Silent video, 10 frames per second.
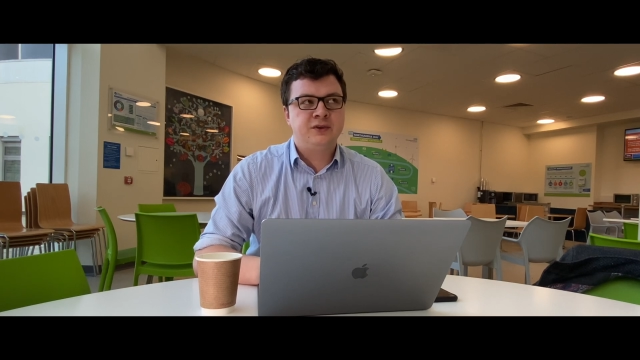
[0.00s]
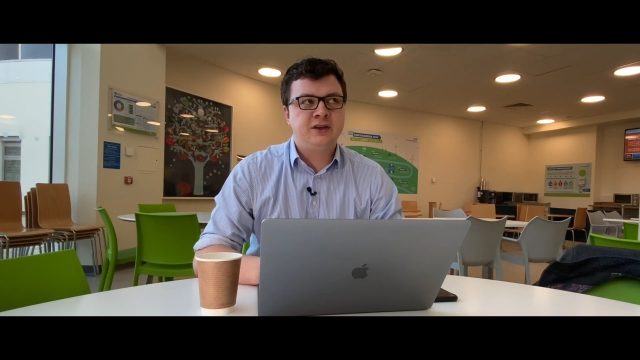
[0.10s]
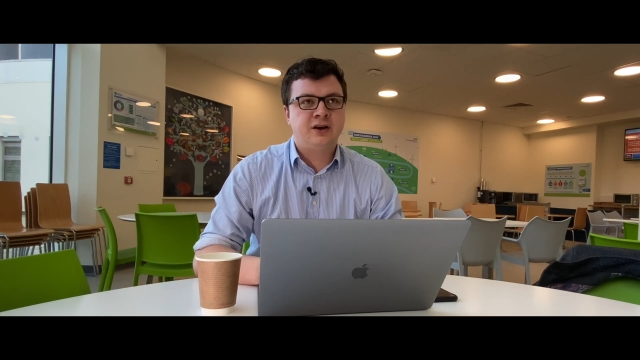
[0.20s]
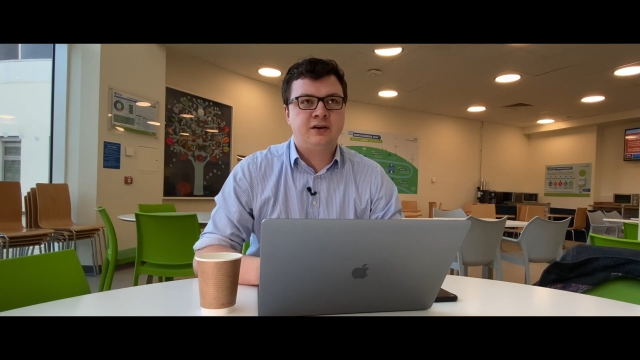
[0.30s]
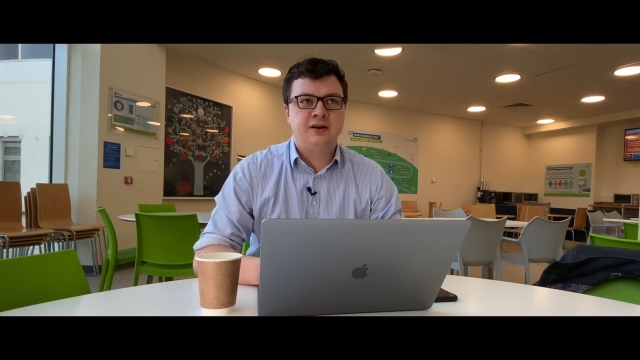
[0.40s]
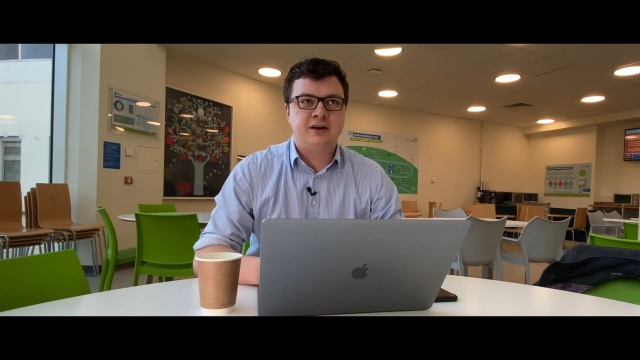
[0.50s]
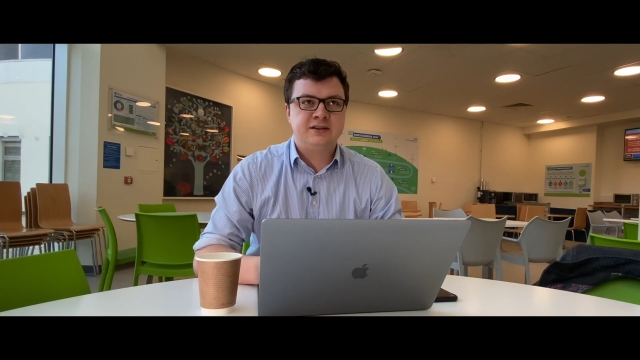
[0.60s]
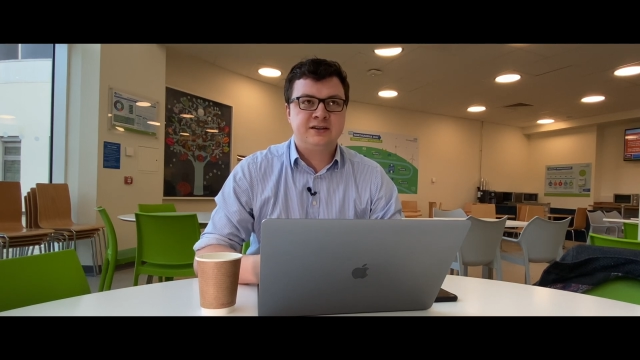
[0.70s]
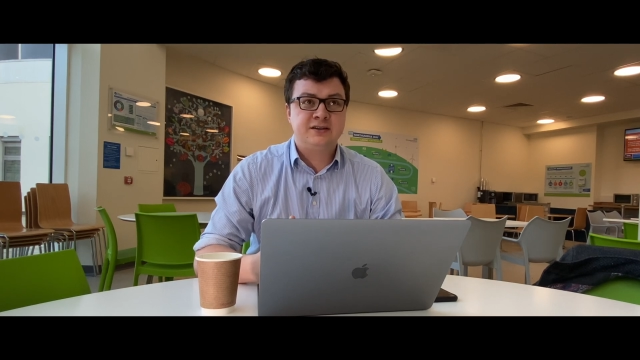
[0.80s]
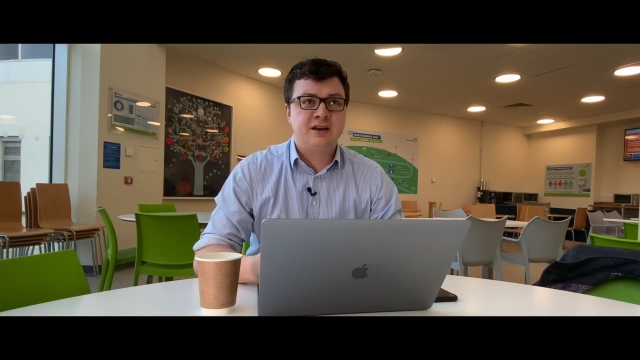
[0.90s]

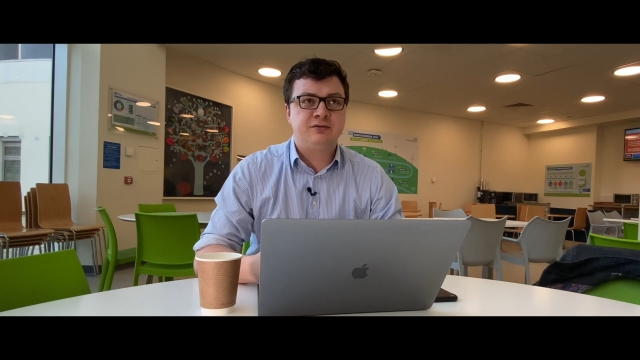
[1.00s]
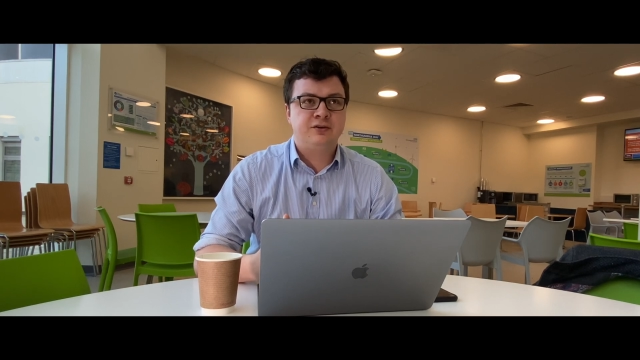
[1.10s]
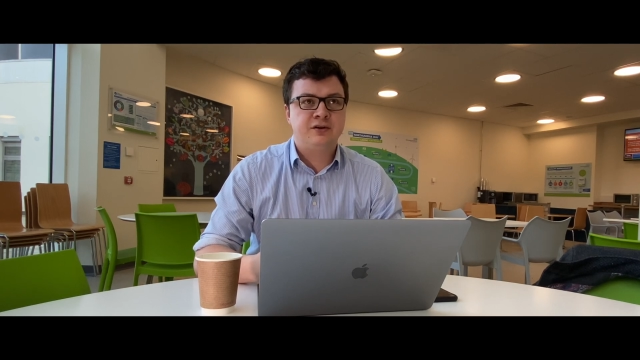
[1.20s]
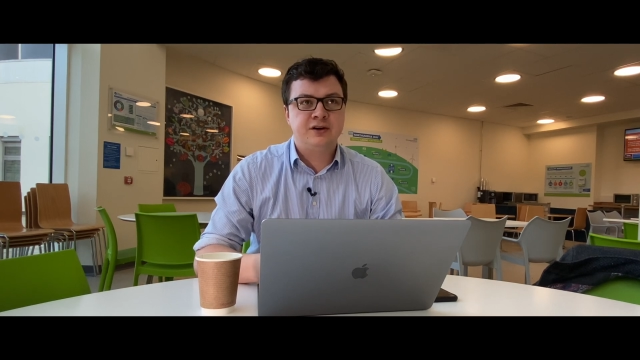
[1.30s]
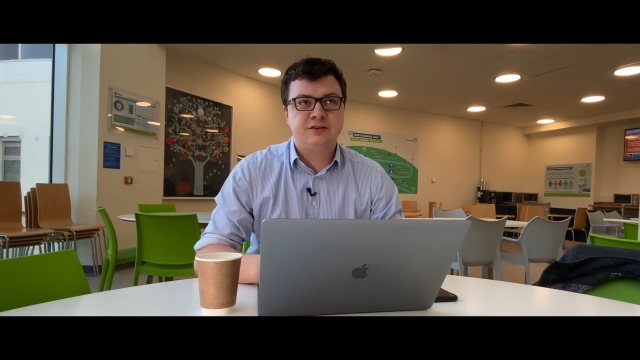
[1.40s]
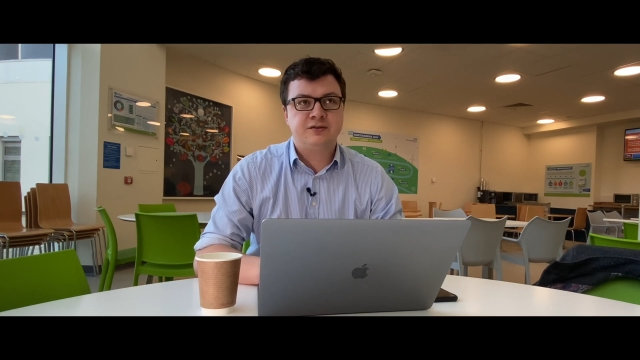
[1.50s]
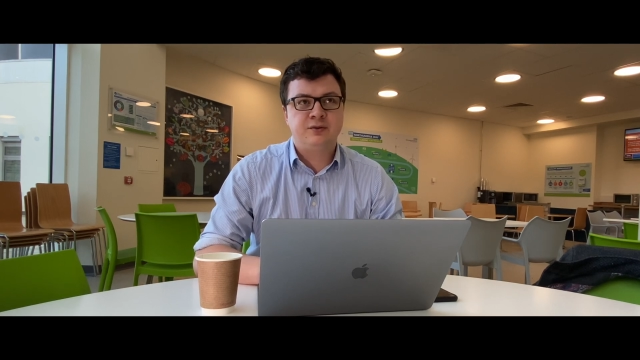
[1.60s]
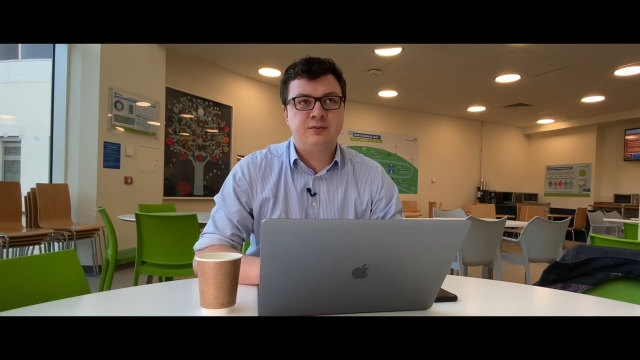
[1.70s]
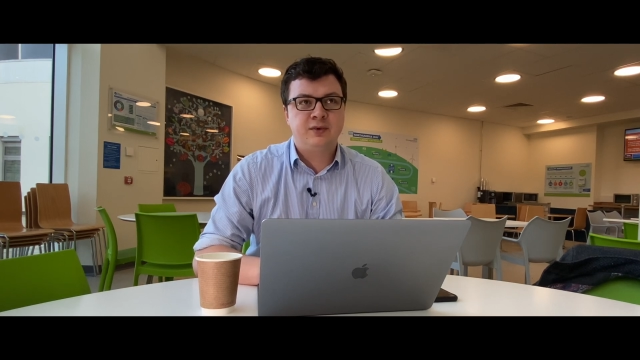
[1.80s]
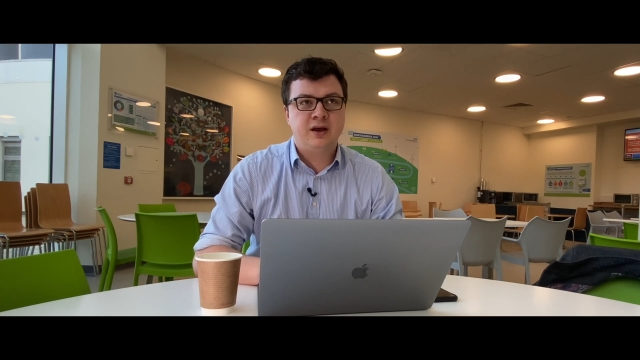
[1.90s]
decolonising Staph aureus
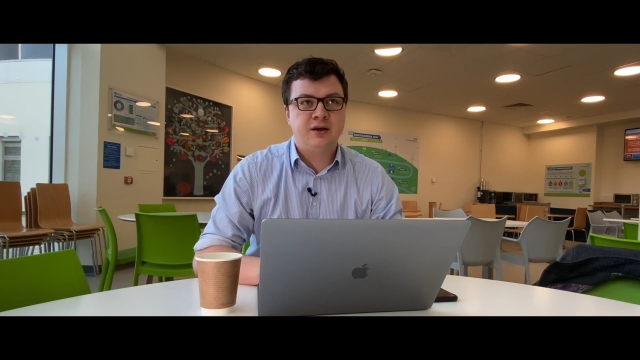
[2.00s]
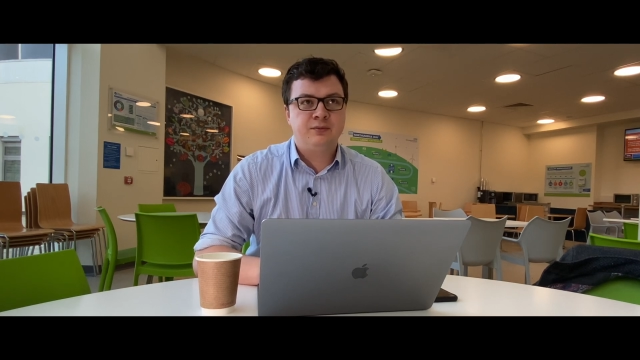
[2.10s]
from